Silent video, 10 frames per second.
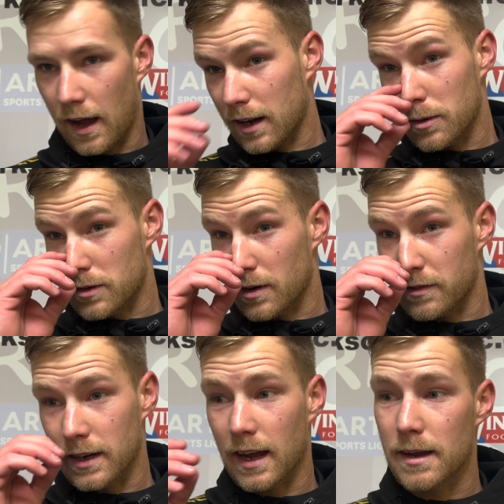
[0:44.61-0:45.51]
I go into
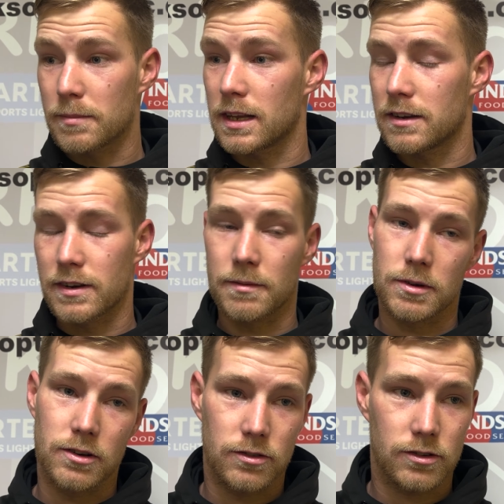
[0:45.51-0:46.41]
every game believing I'm
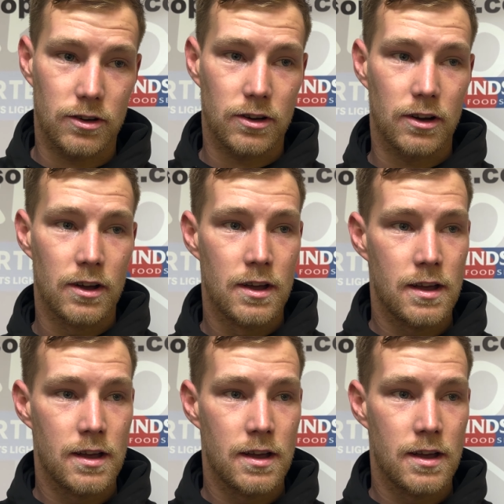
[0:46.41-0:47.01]
going to score,